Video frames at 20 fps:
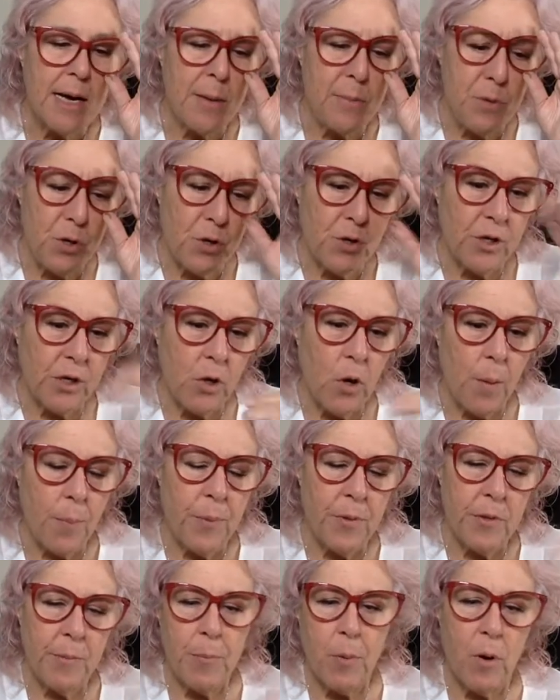You could go up
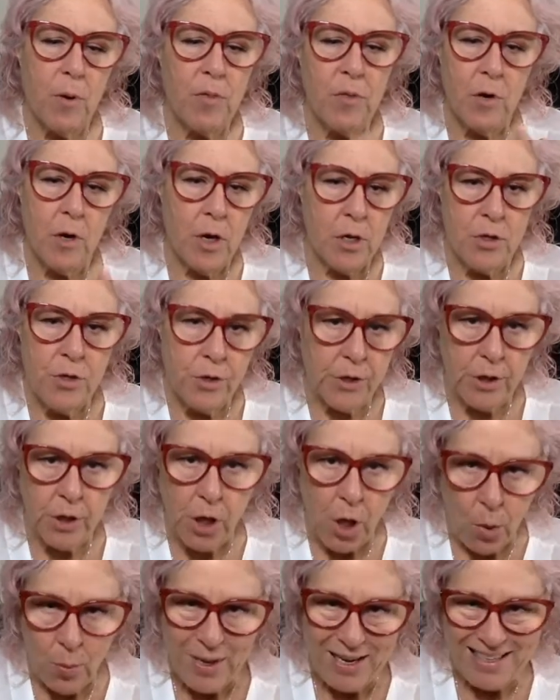on the Parthenon,
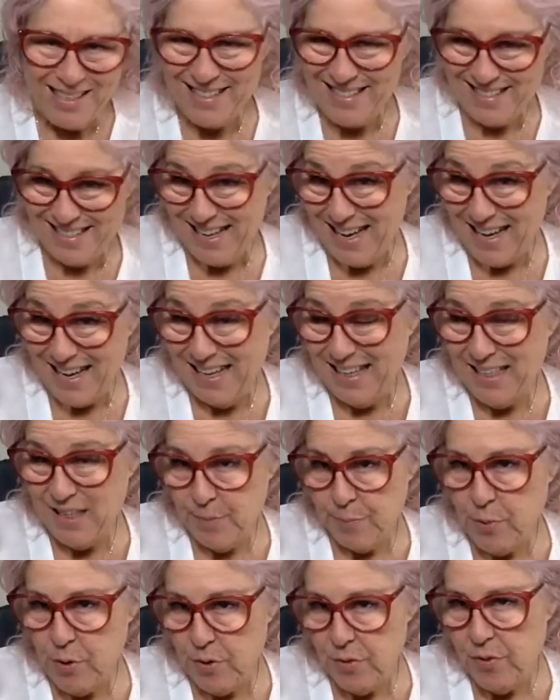go inside the
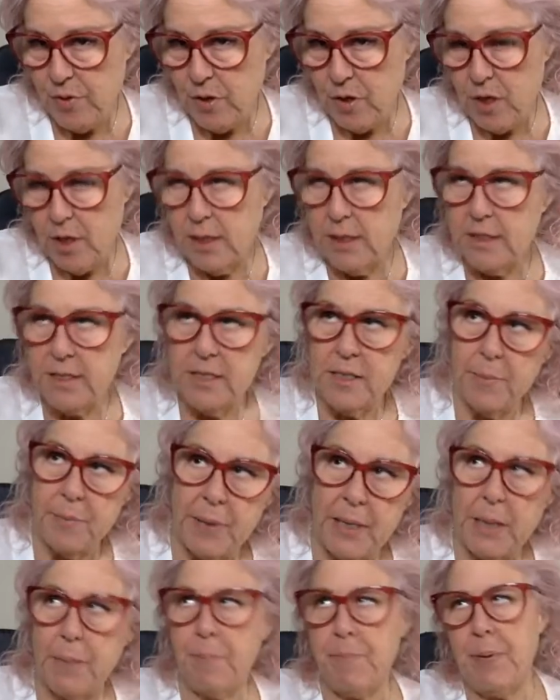Parthenon. It's the
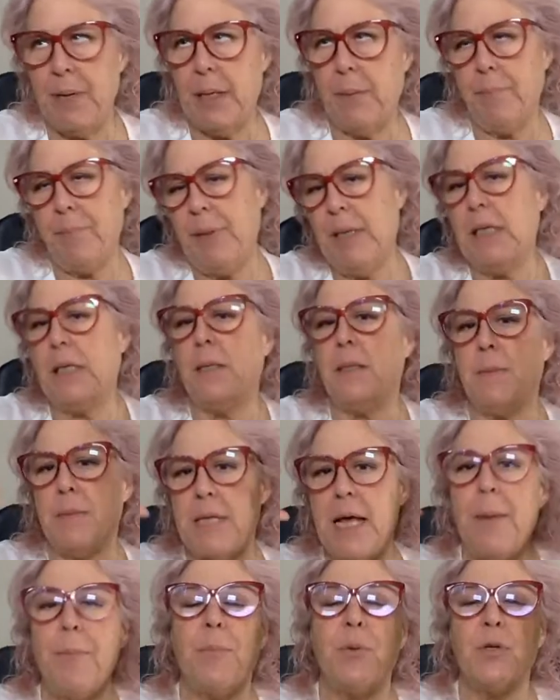big, big, big
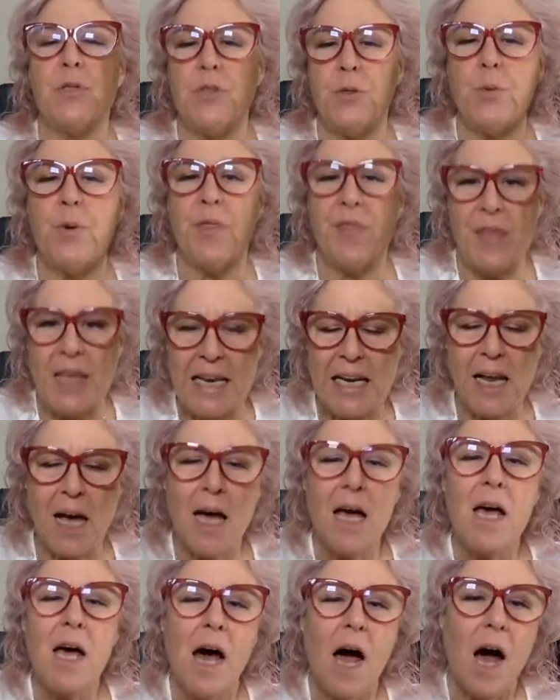temple to Athena
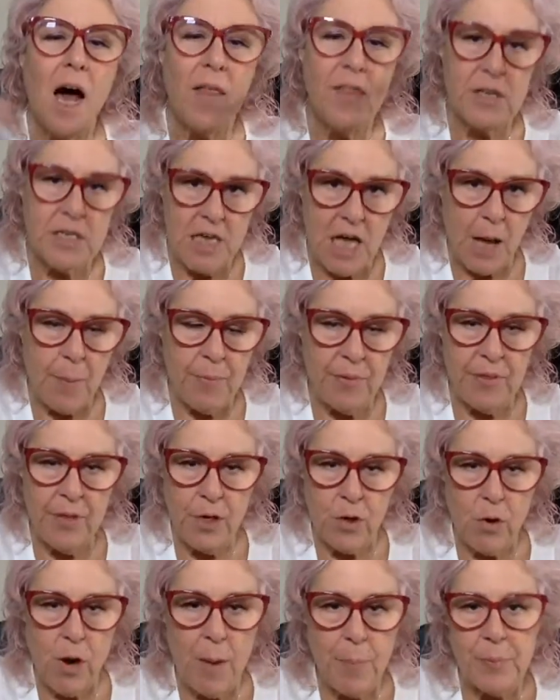on the top of the
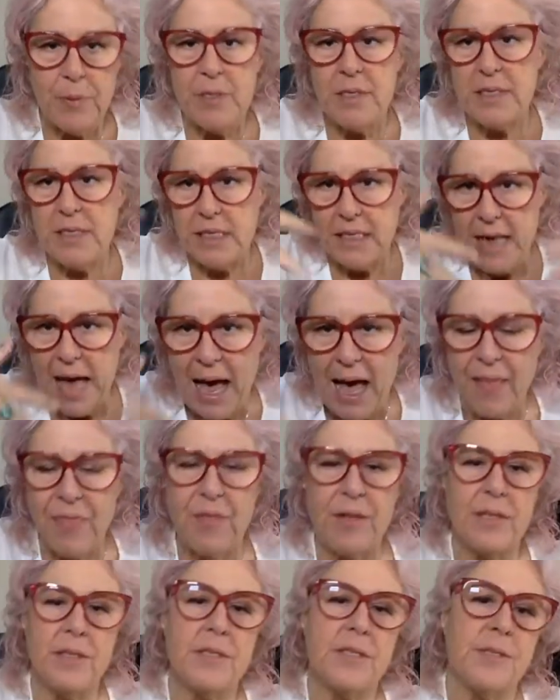Acropolis in Athens,
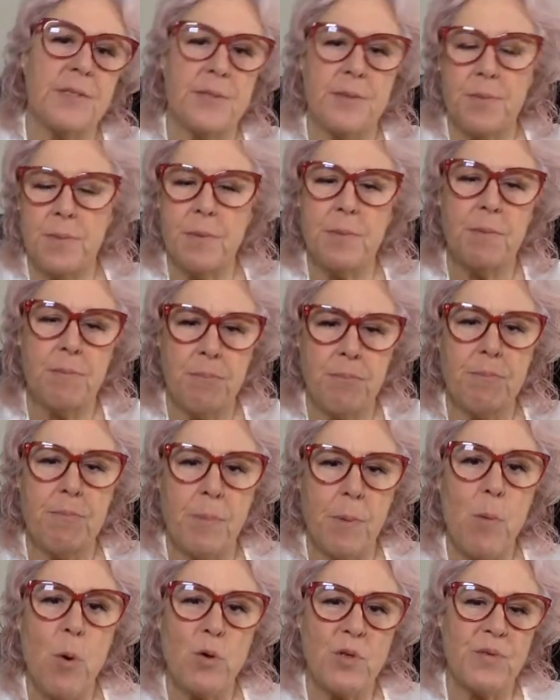
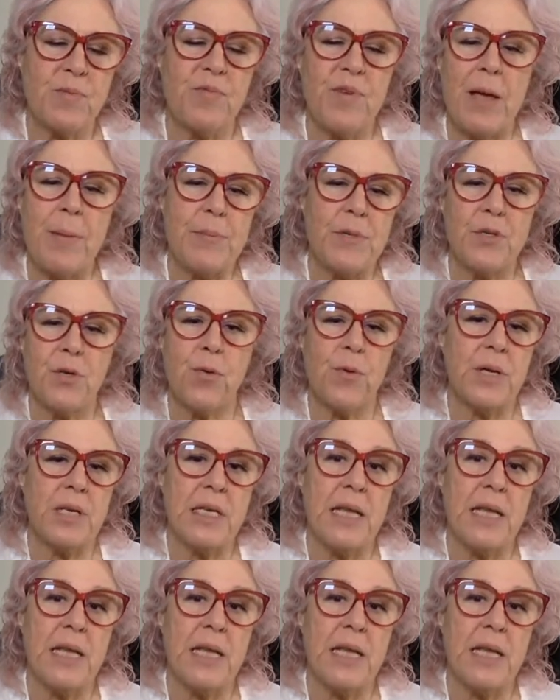most famous Greek.